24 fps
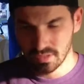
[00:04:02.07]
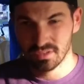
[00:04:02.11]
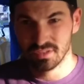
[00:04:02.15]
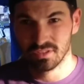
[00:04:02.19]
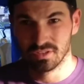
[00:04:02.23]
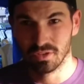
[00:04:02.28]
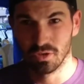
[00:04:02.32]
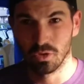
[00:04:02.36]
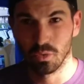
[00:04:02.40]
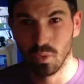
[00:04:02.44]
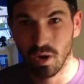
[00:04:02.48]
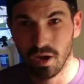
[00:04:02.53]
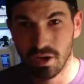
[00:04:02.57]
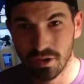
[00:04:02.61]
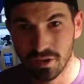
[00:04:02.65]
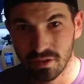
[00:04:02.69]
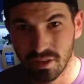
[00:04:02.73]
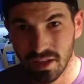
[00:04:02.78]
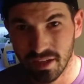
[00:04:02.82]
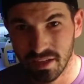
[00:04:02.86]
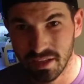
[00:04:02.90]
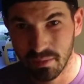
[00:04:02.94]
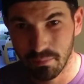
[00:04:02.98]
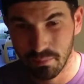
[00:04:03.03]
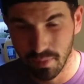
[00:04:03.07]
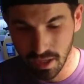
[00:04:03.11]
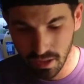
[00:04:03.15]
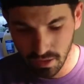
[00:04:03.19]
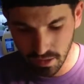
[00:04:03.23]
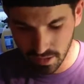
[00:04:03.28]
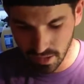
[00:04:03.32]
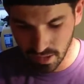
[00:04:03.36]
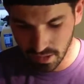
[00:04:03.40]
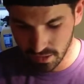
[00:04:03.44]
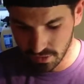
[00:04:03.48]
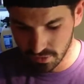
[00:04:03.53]
So while you're letting it
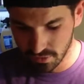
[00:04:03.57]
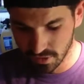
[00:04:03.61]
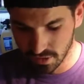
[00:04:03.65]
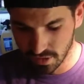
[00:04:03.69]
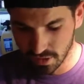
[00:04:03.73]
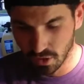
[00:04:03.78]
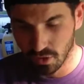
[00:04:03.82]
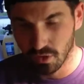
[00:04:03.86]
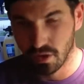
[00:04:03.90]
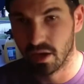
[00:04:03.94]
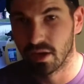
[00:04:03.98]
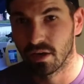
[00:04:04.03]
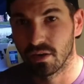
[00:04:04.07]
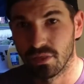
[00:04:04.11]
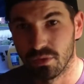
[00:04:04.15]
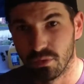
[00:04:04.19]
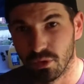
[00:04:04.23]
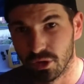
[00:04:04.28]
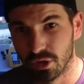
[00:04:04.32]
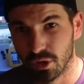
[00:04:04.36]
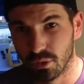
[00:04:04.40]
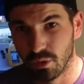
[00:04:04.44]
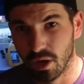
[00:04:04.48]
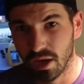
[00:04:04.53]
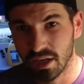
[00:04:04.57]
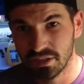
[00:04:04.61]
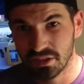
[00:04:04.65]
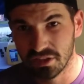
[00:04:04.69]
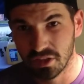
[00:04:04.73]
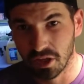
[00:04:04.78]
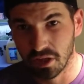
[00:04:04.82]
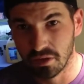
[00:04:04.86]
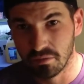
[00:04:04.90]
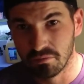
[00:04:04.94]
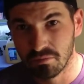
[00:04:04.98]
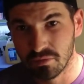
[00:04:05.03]
marinate, you can go ahead and throw your rice
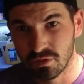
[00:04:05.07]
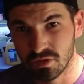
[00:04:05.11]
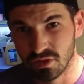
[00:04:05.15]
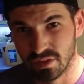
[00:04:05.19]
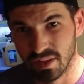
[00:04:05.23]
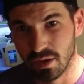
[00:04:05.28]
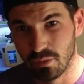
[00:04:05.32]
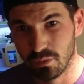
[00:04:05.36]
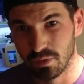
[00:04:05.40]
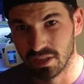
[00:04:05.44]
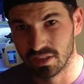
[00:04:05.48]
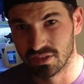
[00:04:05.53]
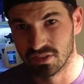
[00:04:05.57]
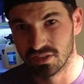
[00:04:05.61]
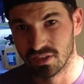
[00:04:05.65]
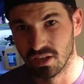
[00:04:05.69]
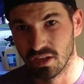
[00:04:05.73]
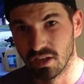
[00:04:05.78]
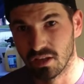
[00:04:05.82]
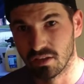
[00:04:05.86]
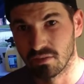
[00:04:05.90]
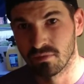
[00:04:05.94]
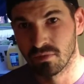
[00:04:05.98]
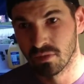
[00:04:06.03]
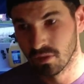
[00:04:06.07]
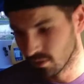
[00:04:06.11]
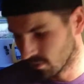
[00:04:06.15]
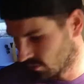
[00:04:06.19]
on, so that way it's done.